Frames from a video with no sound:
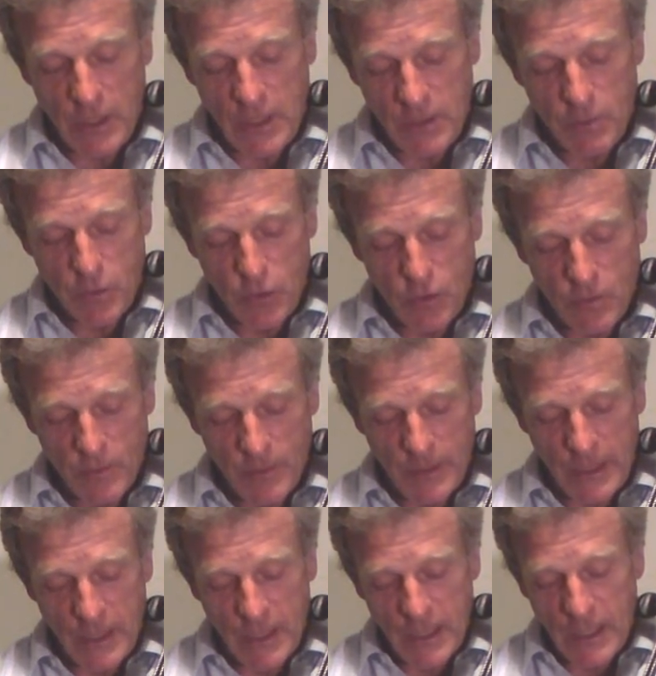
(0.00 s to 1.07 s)
is
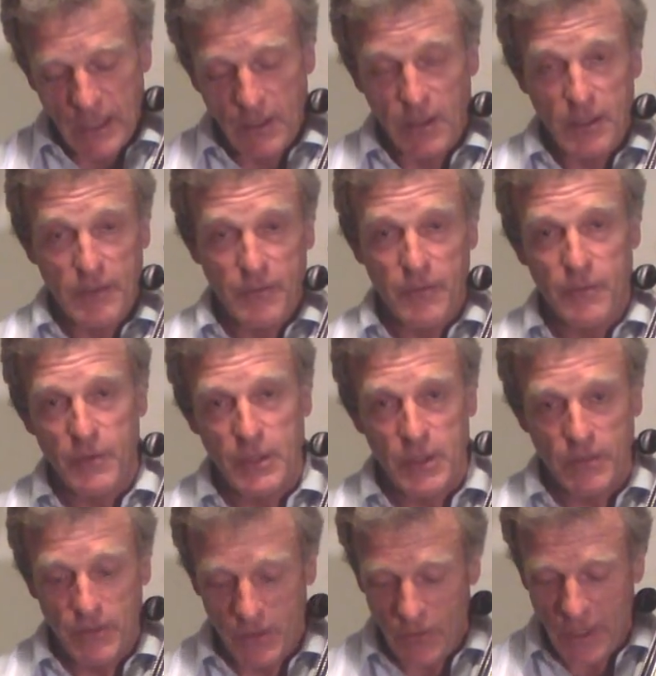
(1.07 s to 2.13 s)
presumably a little different for each
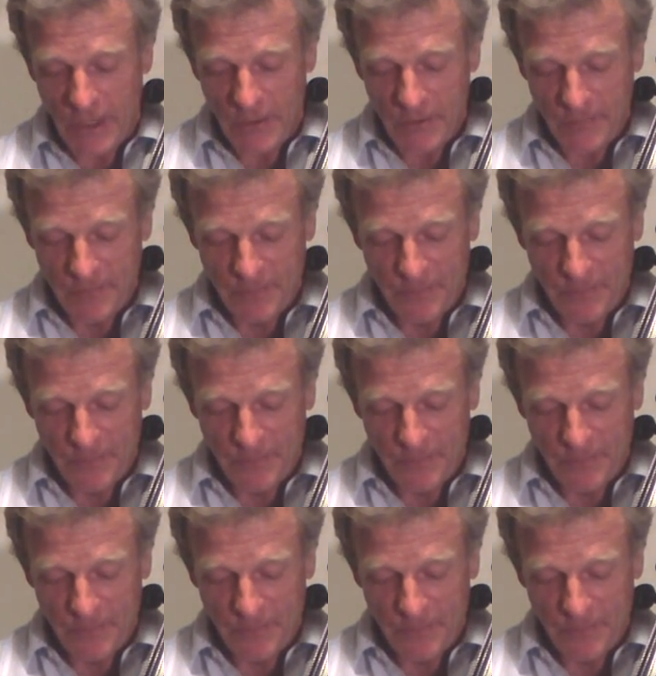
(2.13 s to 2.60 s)
of the strings.